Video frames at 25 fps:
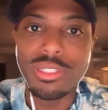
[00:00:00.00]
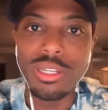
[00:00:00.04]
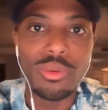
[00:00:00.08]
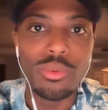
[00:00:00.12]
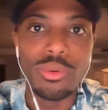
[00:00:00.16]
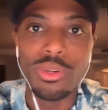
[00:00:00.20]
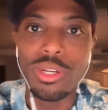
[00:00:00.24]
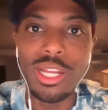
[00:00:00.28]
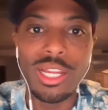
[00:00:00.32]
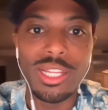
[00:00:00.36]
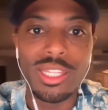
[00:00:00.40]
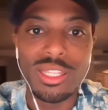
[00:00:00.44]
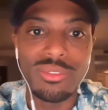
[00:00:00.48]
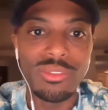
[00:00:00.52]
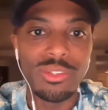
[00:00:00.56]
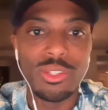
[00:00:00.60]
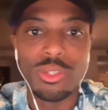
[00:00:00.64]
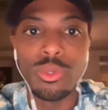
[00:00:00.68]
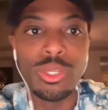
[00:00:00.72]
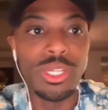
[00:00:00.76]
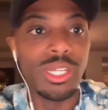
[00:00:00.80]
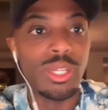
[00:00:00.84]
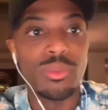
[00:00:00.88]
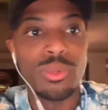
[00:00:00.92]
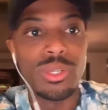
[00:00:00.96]
we're not giving
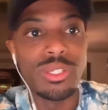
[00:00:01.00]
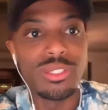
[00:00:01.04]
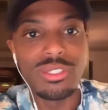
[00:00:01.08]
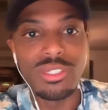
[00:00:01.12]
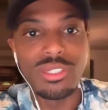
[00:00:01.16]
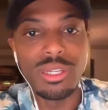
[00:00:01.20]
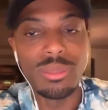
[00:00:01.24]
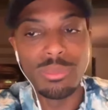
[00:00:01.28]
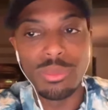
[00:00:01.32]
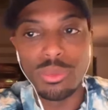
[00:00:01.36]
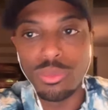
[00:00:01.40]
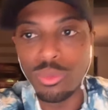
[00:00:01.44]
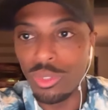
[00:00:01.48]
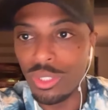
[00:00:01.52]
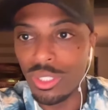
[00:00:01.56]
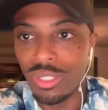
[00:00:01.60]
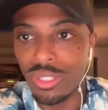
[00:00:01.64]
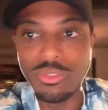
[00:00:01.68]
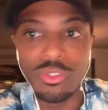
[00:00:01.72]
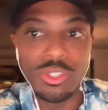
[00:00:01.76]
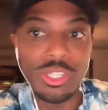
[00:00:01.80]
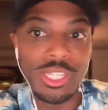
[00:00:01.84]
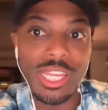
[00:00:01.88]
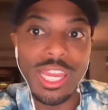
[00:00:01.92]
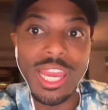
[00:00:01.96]
you anyone's number. We'll
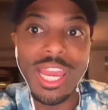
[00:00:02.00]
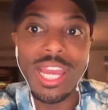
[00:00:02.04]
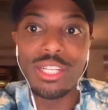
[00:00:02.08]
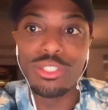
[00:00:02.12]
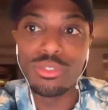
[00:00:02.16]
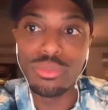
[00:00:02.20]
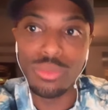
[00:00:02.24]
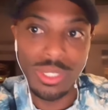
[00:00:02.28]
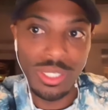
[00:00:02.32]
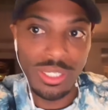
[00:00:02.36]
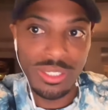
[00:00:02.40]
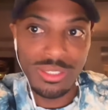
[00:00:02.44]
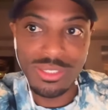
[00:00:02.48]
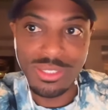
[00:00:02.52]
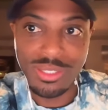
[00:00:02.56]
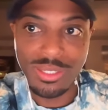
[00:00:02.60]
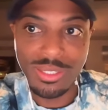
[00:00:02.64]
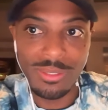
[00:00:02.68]
give you the address.